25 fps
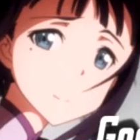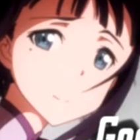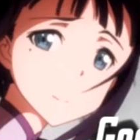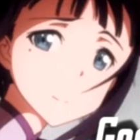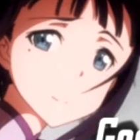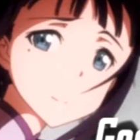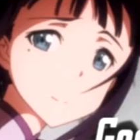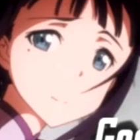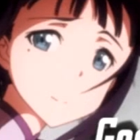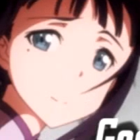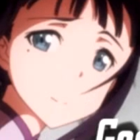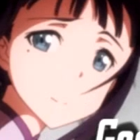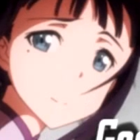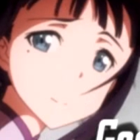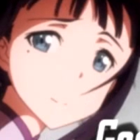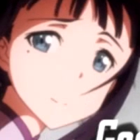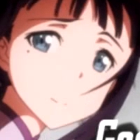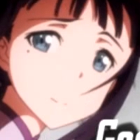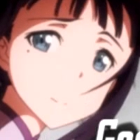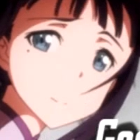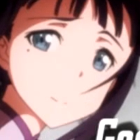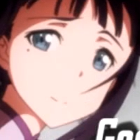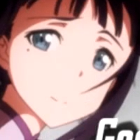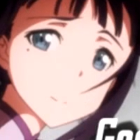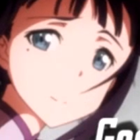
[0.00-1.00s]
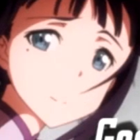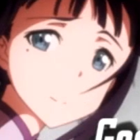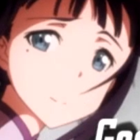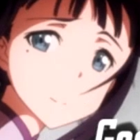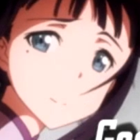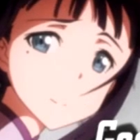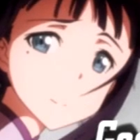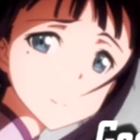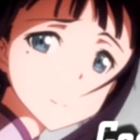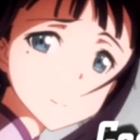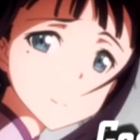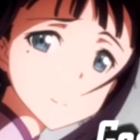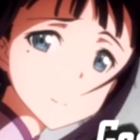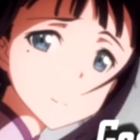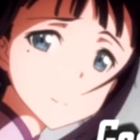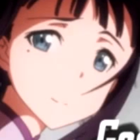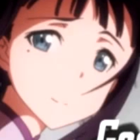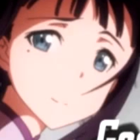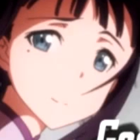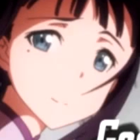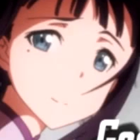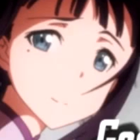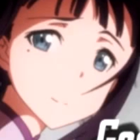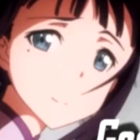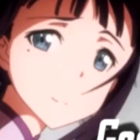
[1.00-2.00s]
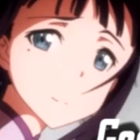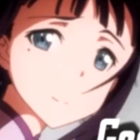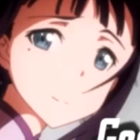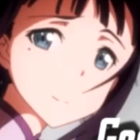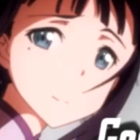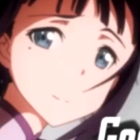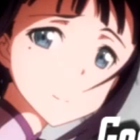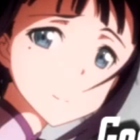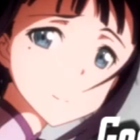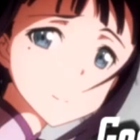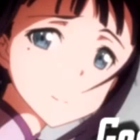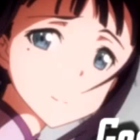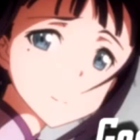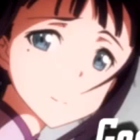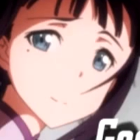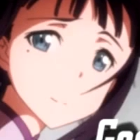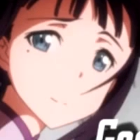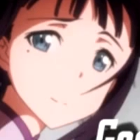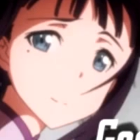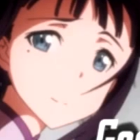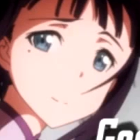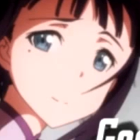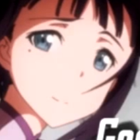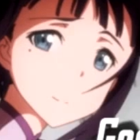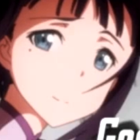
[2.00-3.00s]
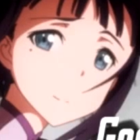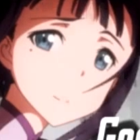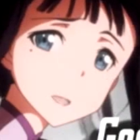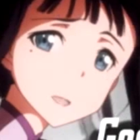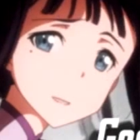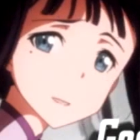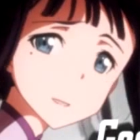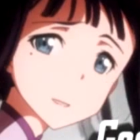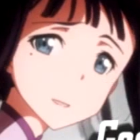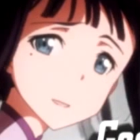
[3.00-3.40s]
Nothing is said.